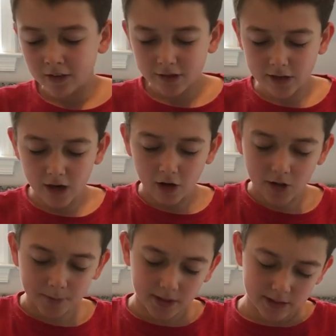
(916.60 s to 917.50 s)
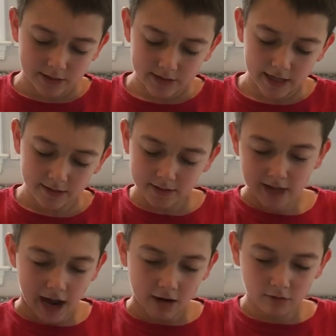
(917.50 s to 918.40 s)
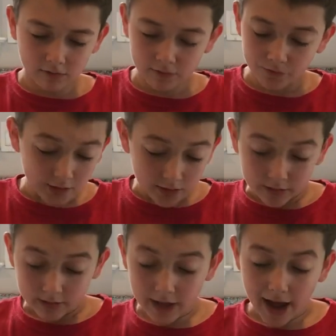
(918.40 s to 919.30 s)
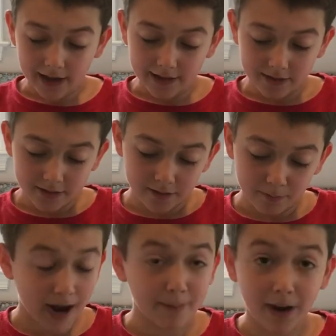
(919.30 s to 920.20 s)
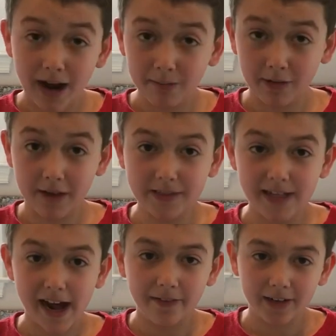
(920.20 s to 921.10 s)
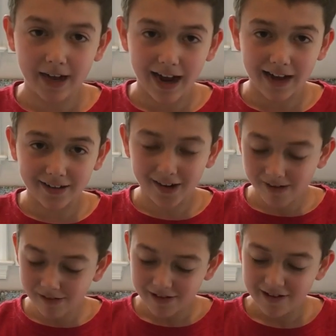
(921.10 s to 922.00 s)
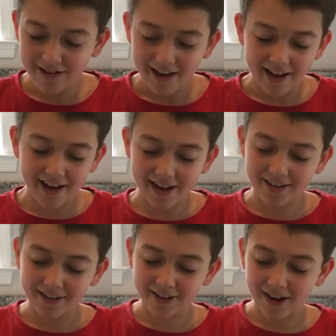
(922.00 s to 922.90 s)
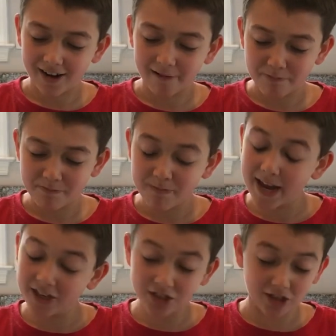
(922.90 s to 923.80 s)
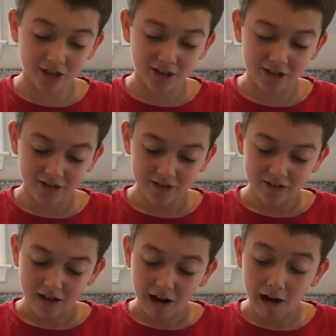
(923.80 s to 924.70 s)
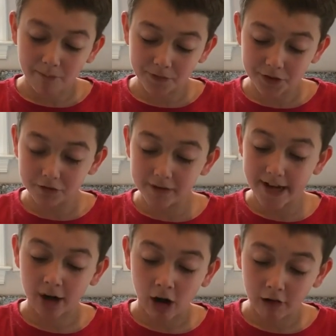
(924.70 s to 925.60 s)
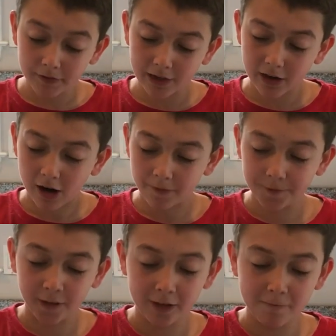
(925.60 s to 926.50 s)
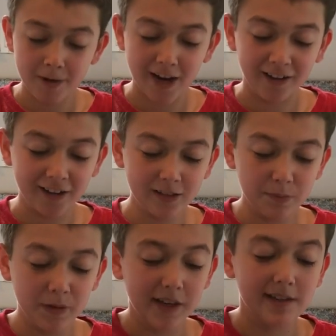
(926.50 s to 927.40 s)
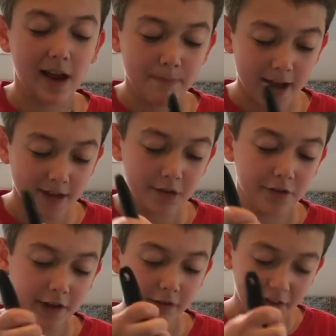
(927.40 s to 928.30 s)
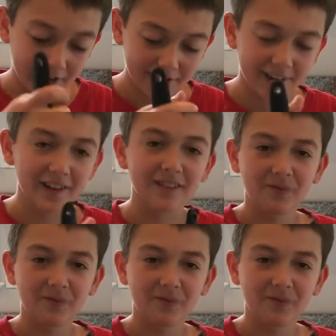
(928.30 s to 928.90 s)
So I'm gonna take this out. Guys, my mom loves the avocado, and make sure you get all of it off for your parents because I bet you they'll like it.